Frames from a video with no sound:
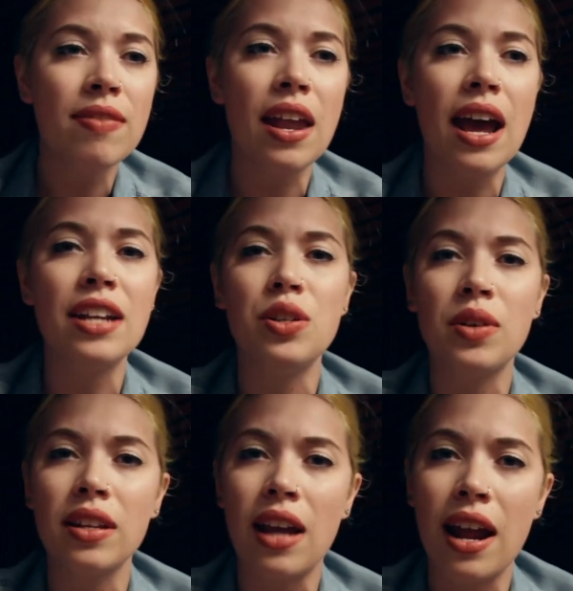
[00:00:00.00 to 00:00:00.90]
that I do
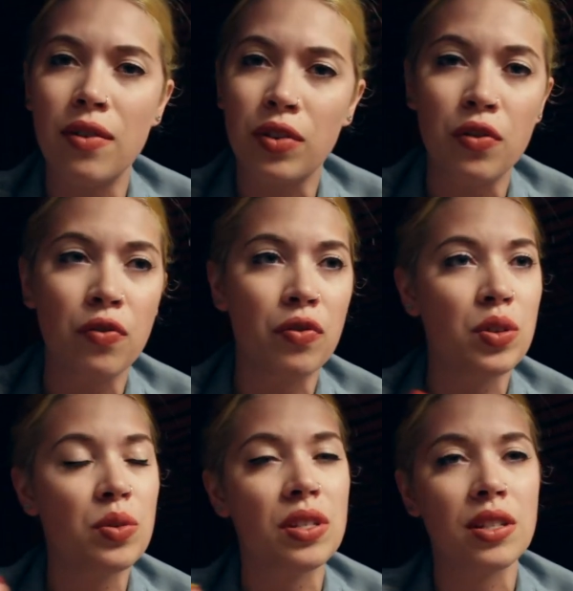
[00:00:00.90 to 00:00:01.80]
get kind of
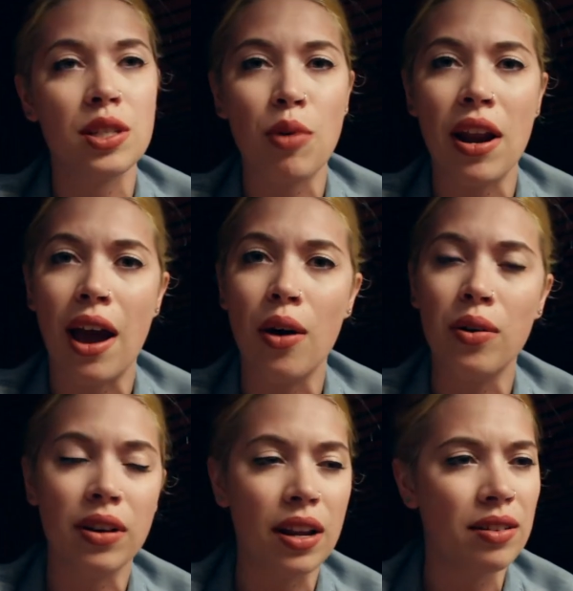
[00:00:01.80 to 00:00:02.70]
confused and spread
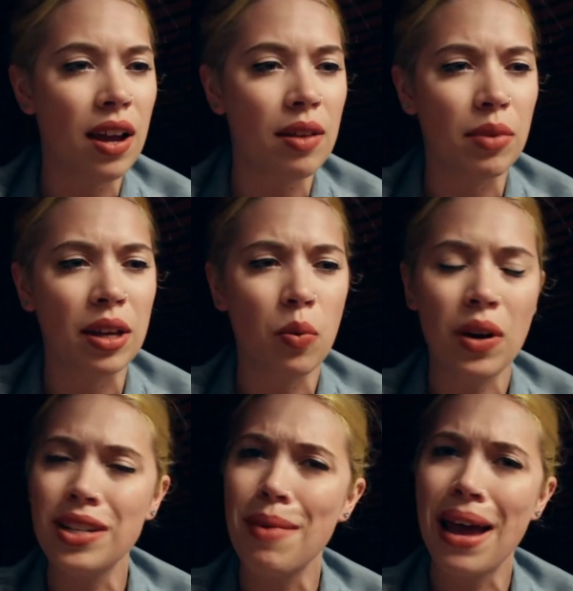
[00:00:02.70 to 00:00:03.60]
out and I, I'm like, where's